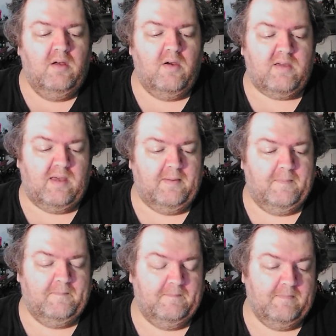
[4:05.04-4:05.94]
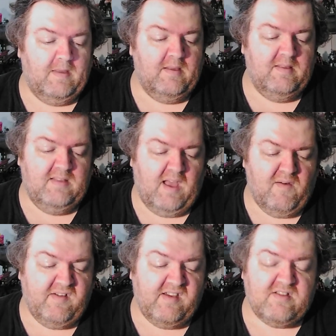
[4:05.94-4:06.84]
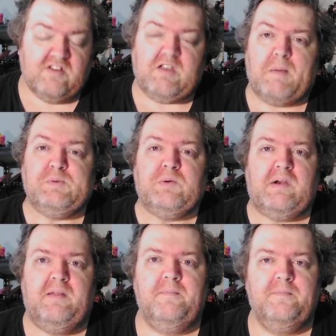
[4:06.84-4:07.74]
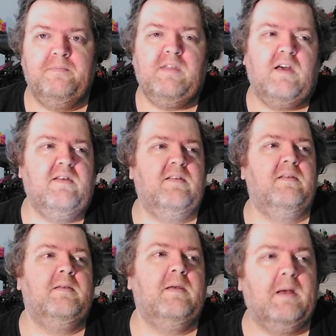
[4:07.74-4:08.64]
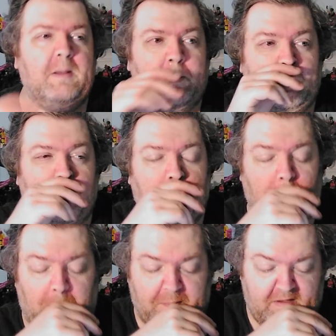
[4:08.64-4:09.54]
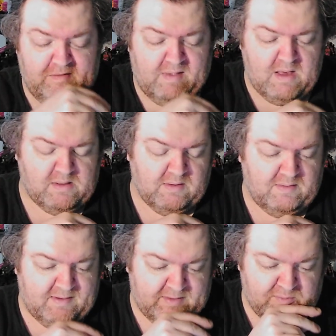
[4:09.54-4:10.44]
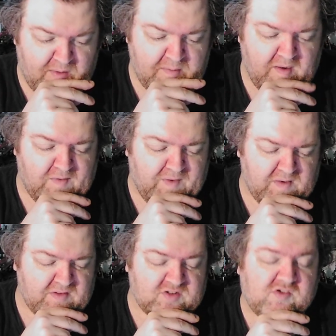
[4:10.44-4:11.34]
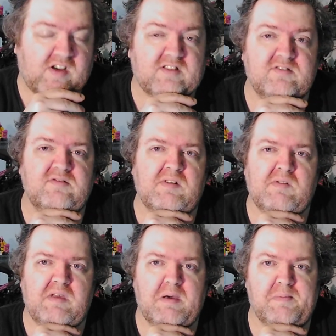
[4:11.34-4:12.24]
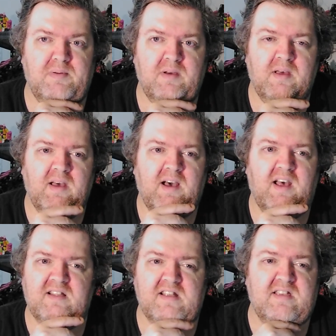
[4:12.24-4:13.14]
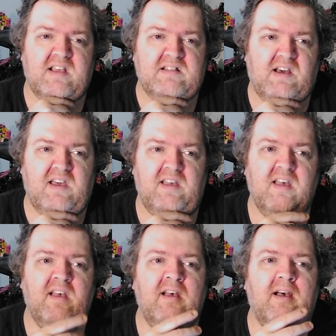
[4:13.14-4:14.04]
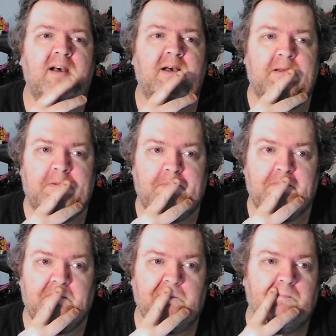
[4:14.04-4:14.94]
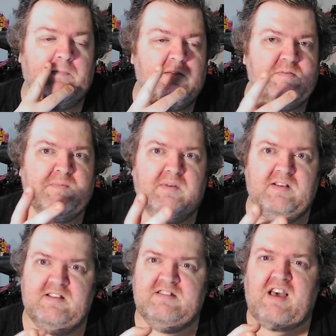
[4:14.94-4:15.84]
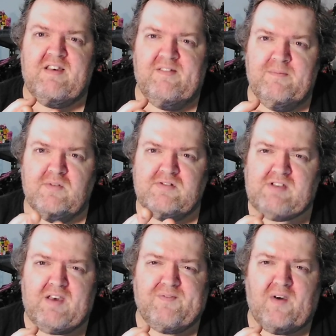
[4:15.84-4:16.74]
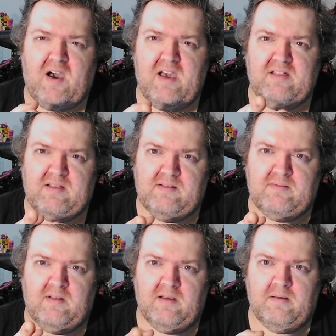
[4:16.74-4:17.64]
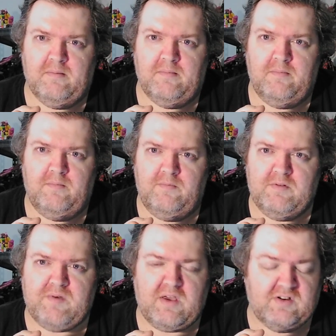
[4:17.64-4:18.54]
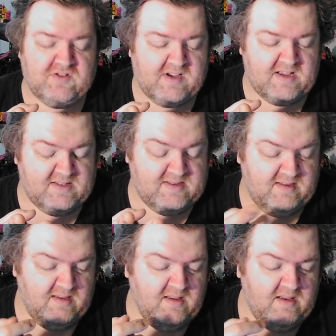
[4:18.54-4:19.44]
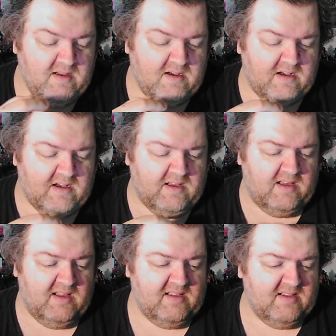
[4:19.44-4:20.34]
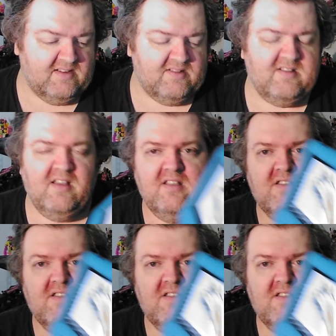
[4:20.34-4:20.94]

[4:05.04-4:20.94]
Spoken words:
Okay, now we get to the top 20. Now, this vehicle is one of my favorite jets growing up. I liked it a lot. It was more sci-fi than the regular jets. It is